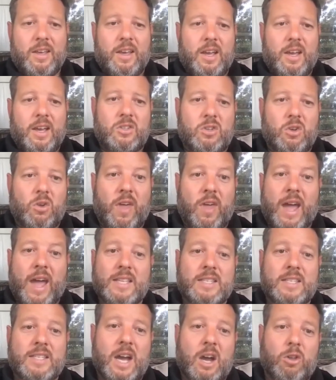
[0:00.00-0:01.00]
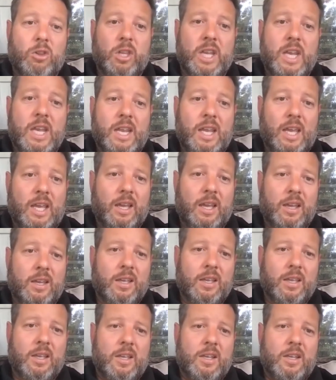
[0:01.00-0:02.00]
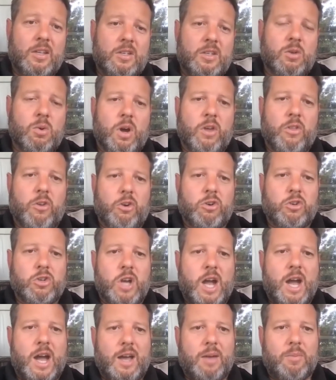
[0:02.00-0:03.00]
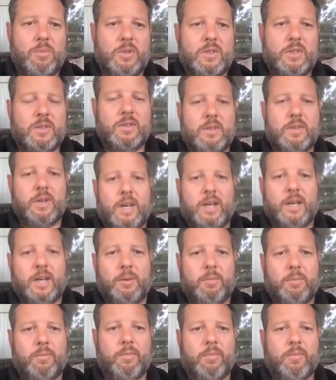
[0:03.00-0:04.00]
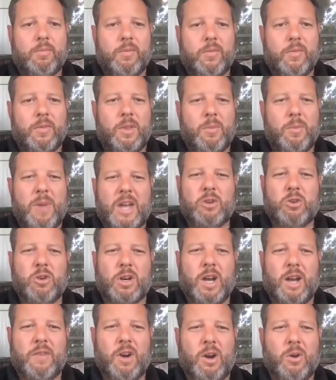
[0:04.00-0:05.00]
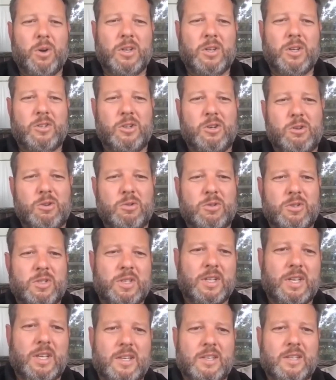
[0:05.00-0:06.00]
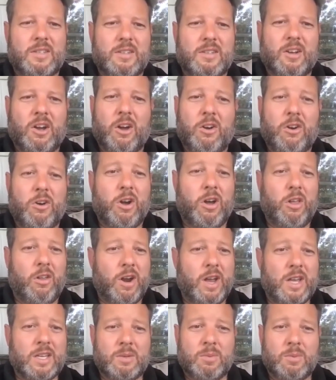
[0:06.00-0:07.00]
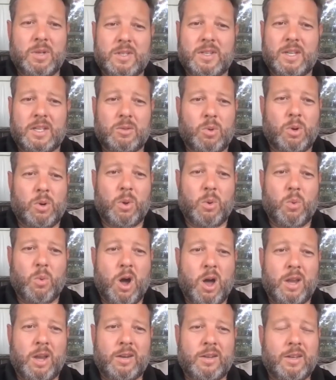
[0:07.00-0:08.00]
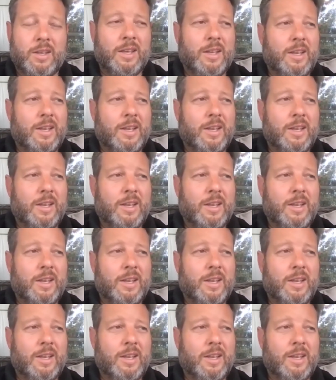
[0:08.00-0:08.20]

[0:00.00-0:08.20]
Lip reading: And so that's now leading to other jobs. The metric I've always used is $100 estimates. That's what we want.